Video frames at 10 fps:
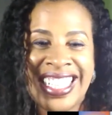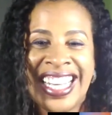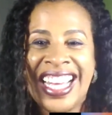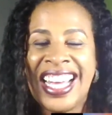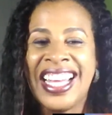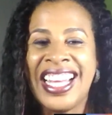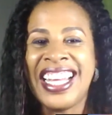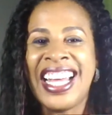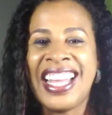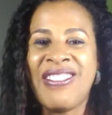
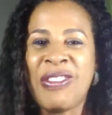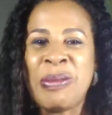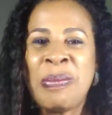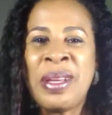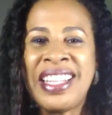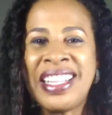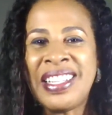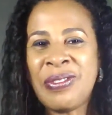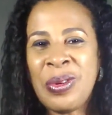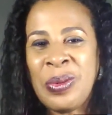And Reverend Penny,
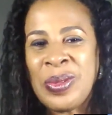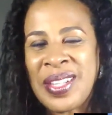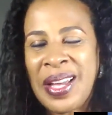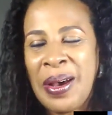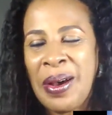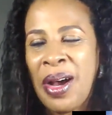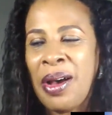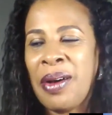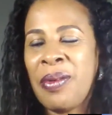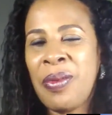who's
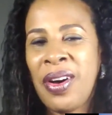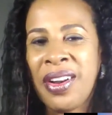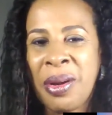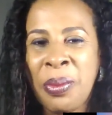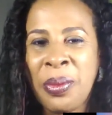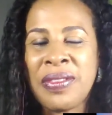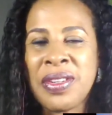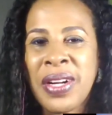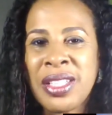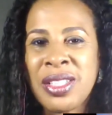on our board of
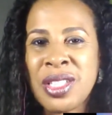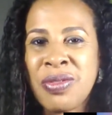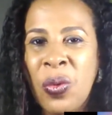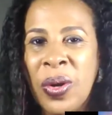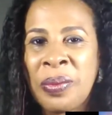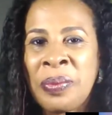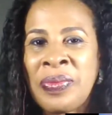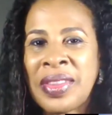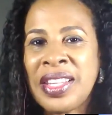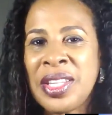directors for
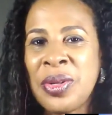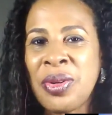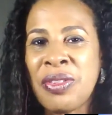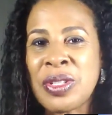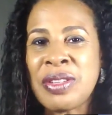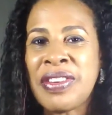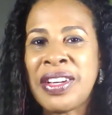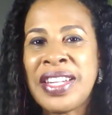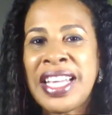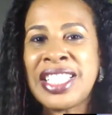the Universal
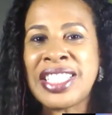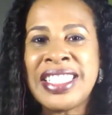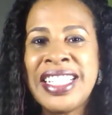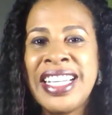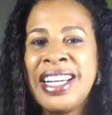Foundation,